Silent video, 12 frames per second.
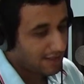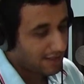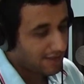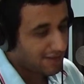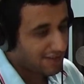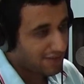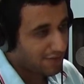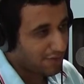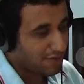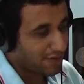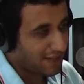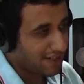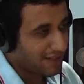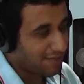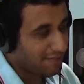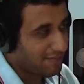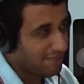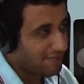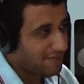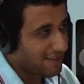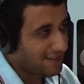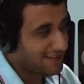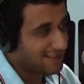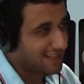And then you would wake up,
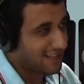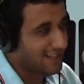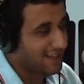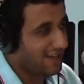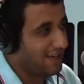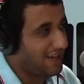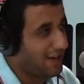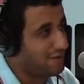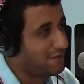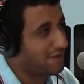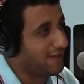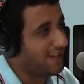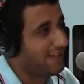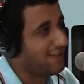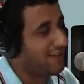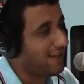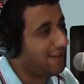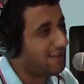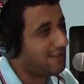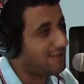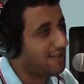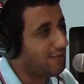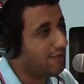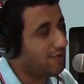it's like kind of afraid that
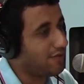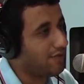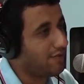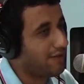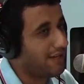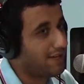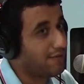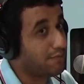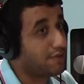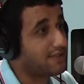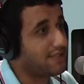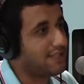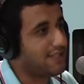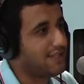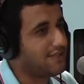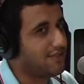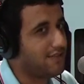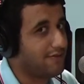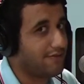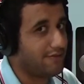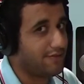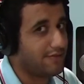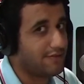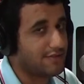exam will go bad. A presentation
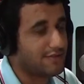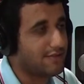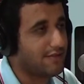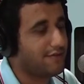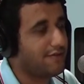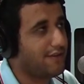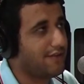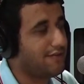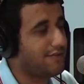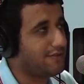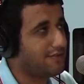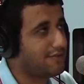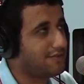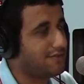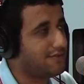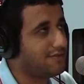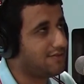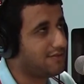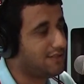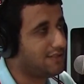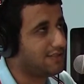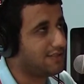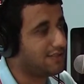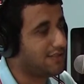even worse in front of, let's
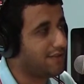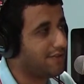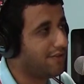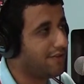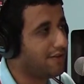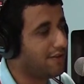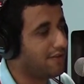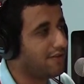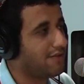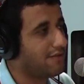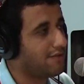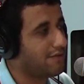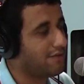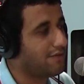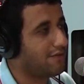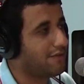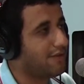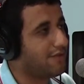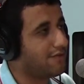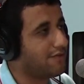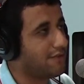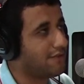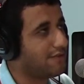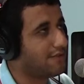just say 30 to 40,
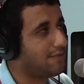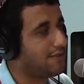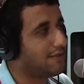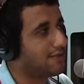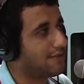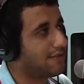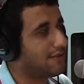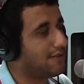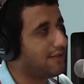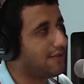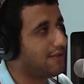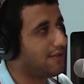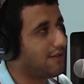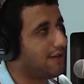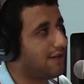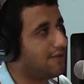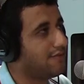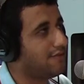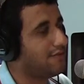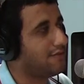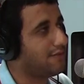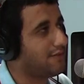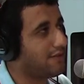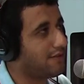50 people that you're gonna have to do
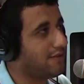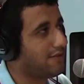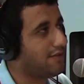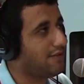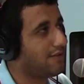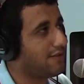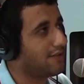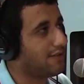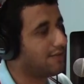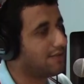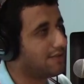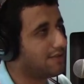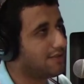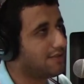tomorrow, and then you wake up like,